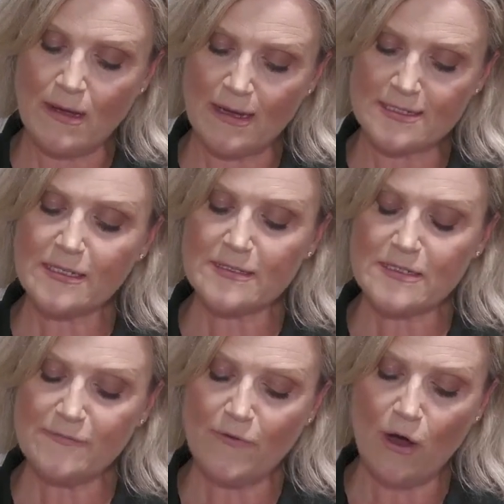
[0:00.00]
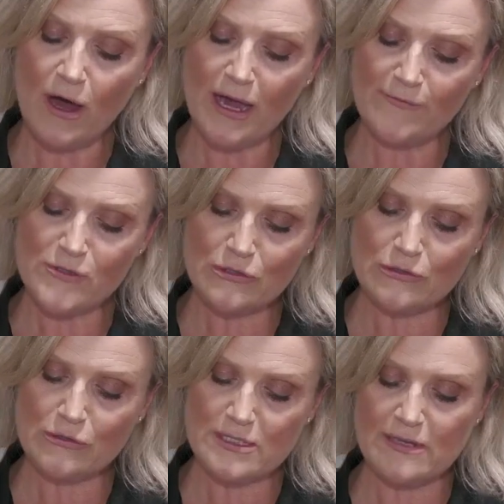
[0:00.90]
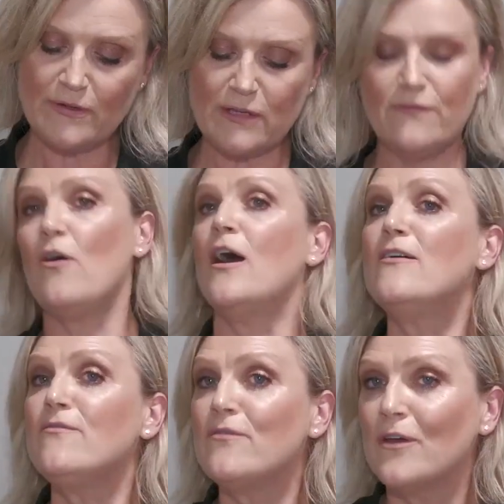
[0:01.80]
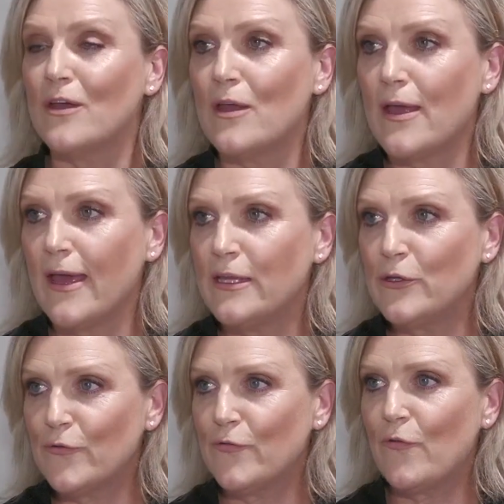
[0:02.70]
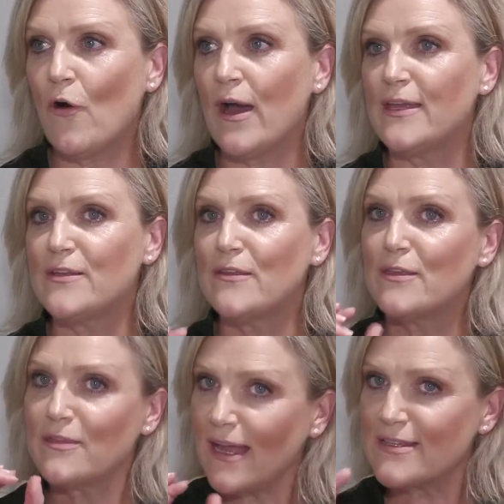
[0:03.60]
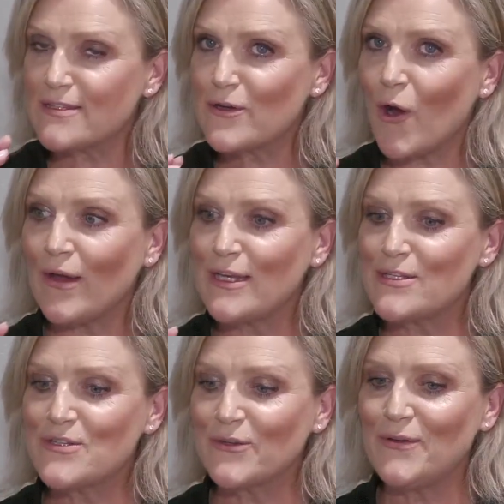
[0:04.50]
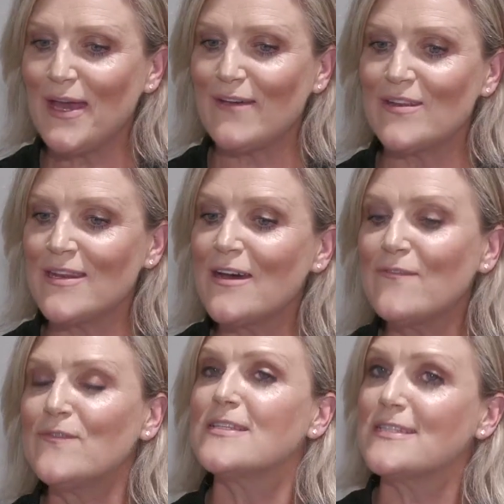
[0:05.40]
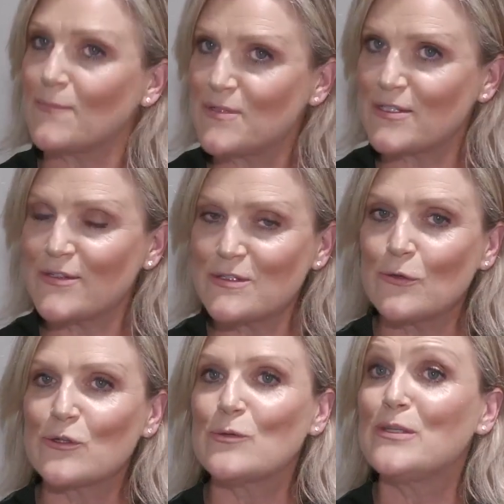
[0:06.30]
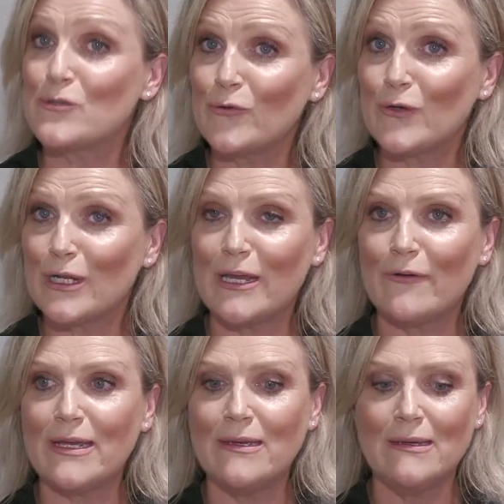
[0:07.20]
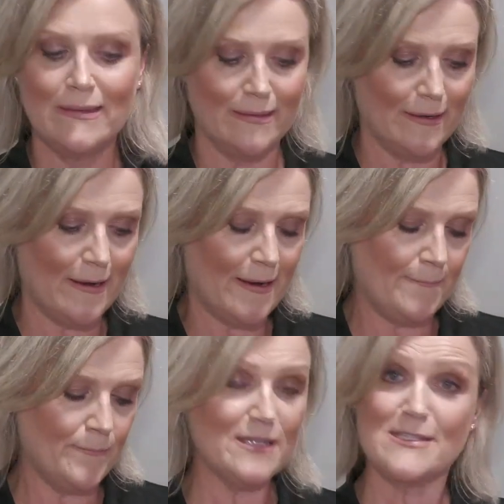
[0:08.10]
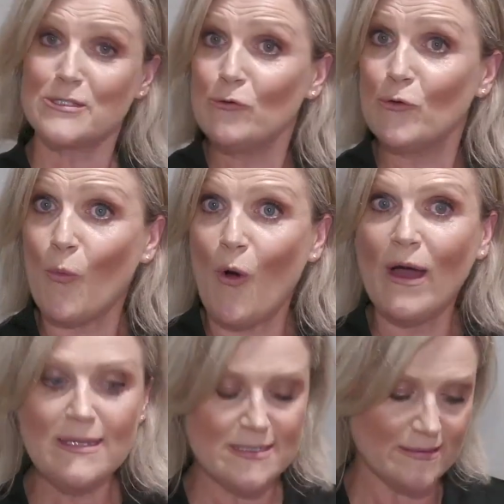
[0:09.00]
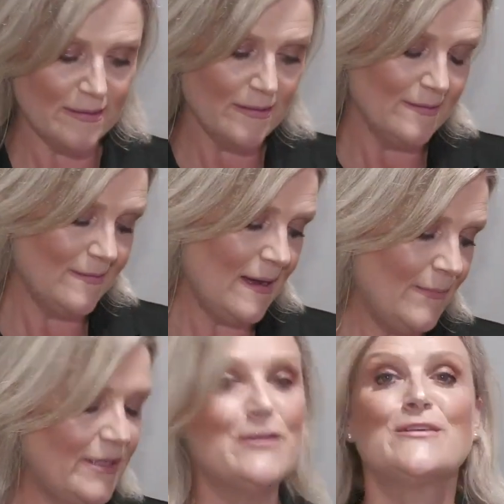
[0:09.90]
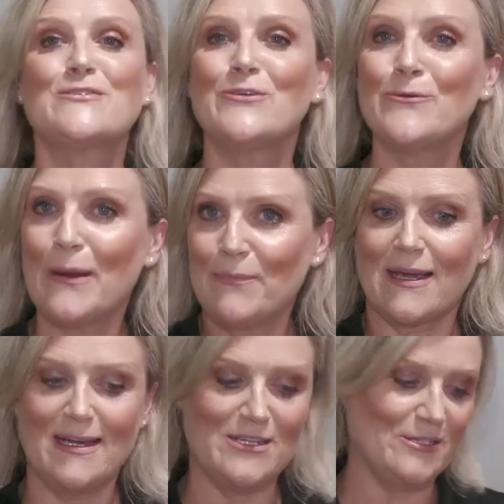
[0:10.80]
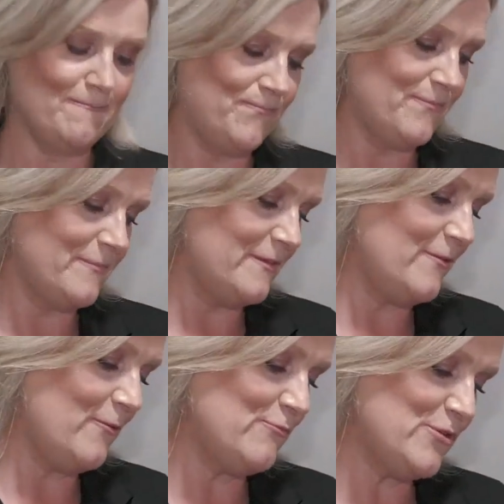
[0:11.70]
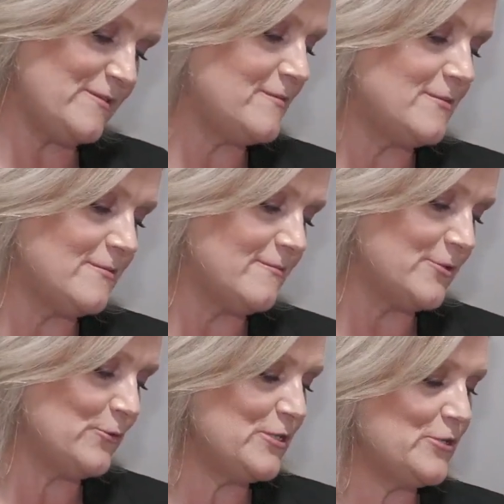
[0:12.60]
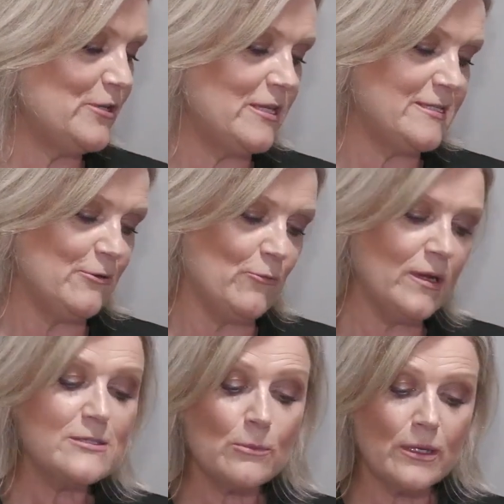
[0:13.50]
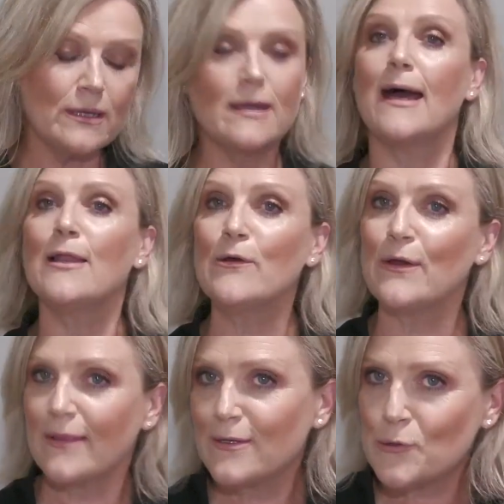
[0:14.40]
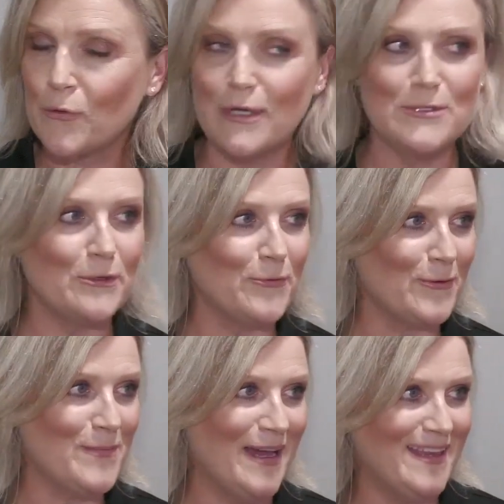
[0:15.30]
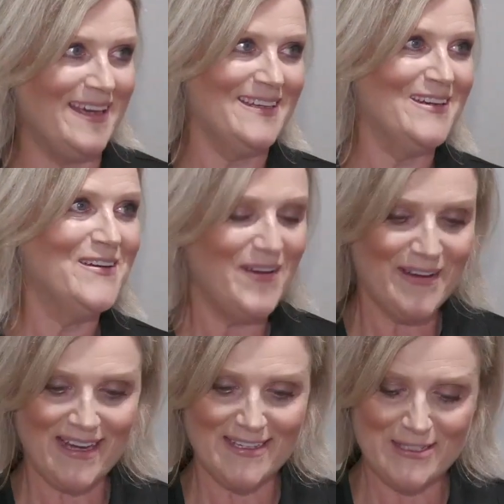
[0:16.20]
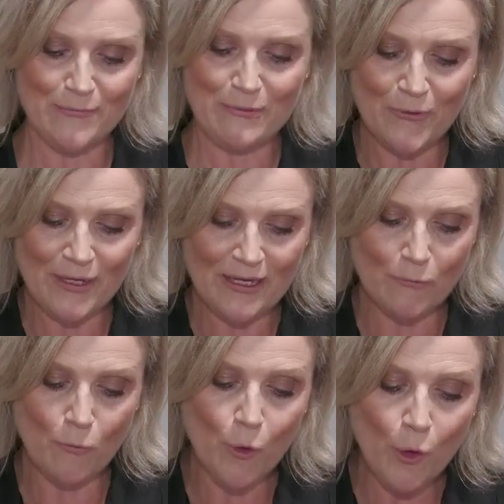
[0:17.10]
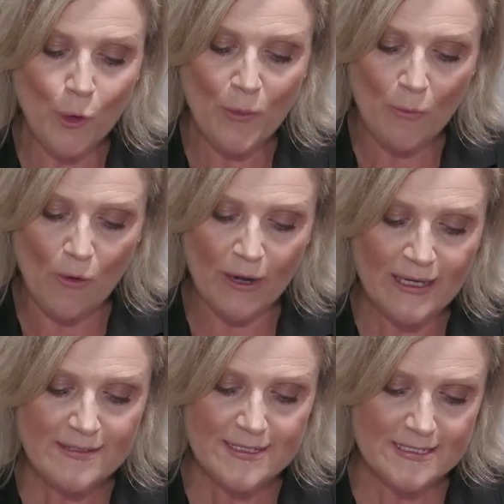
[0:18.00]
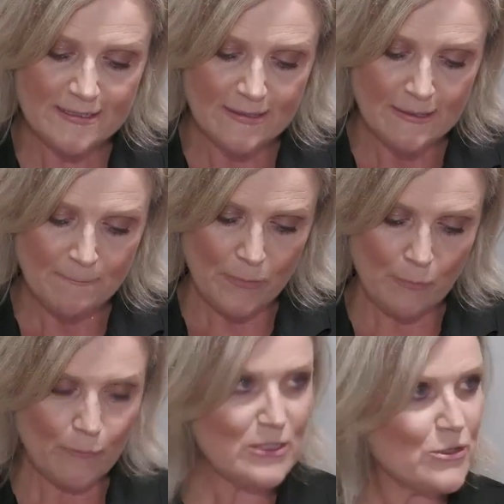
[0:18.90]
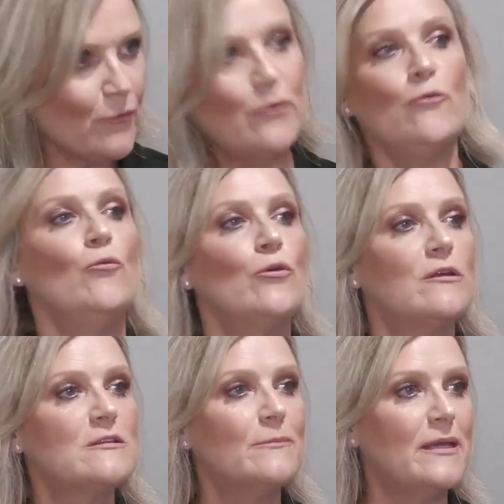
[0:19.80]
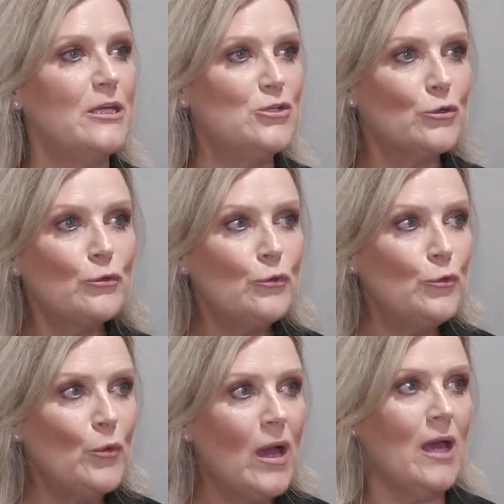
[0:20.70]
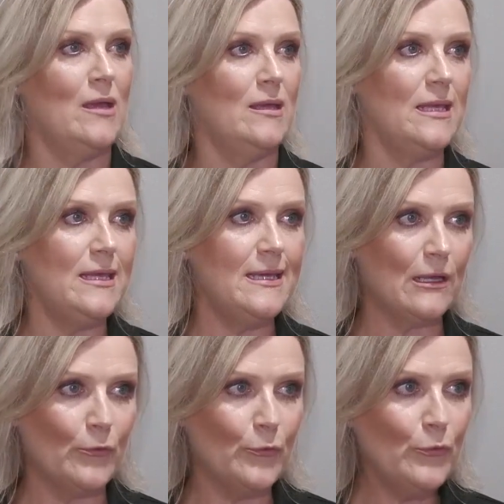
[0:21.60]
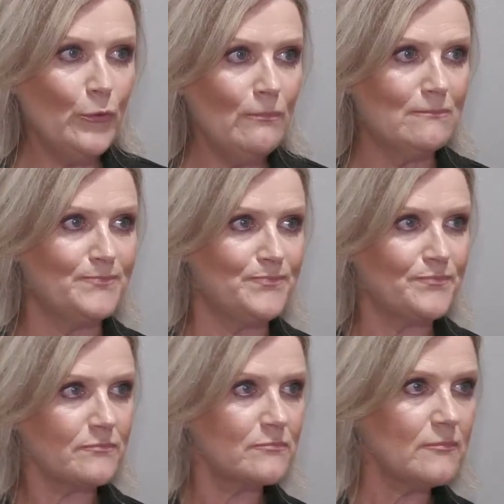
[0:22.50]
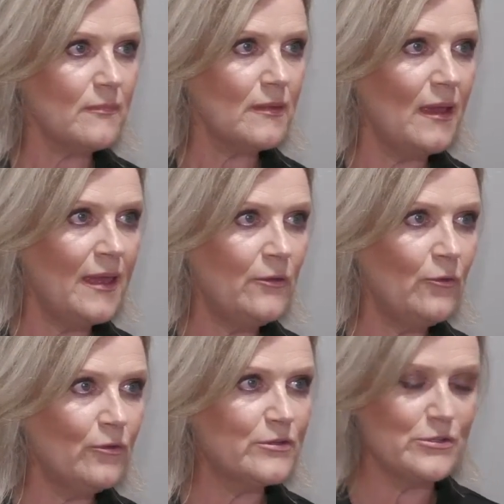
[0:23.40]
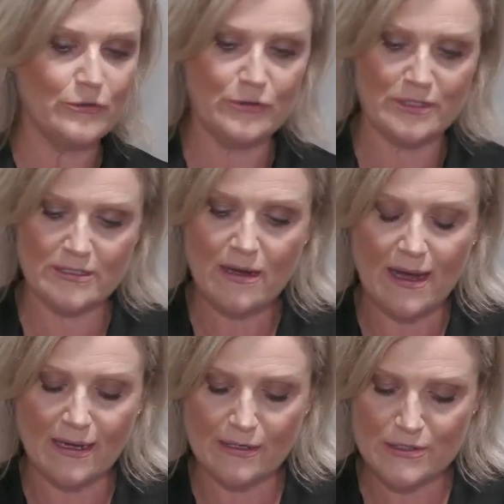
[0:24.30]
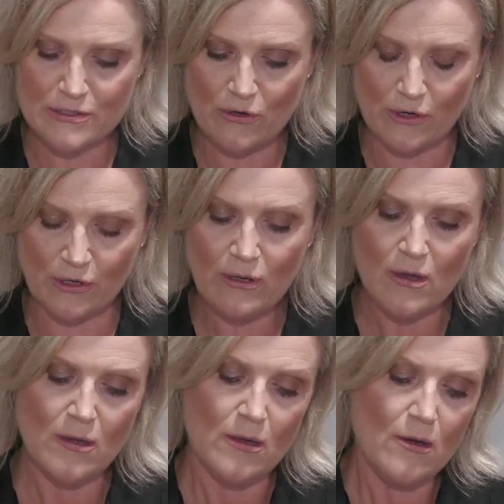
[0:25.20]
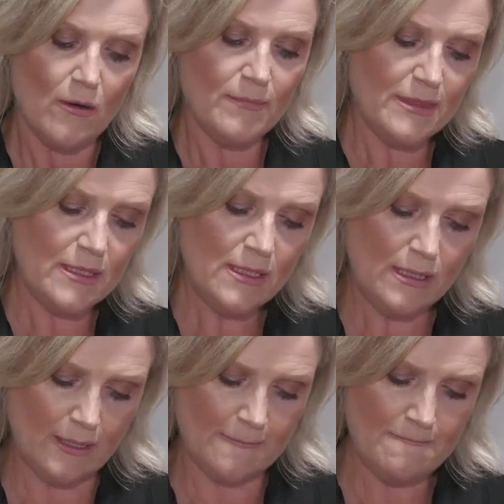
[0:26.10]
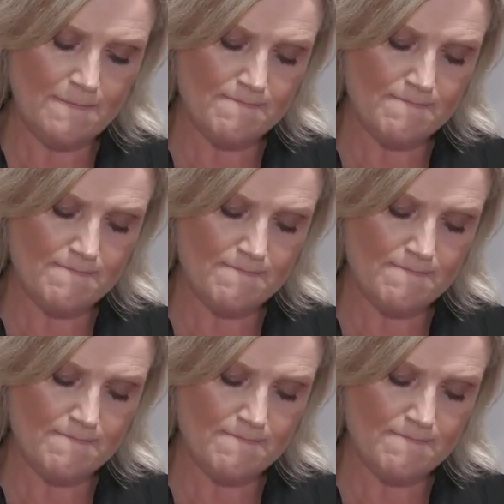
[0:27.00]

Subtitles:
65 to 75, and you'll find that that's going to have enough substance not to be too glary, but still look white in an external application. So I'm just doing two things here at once. I'm looking at colour and then talking to you all about that. Okay, so we're wanting a warmer white, but we don't want it to be too yellow and not too stark. So I'm thinking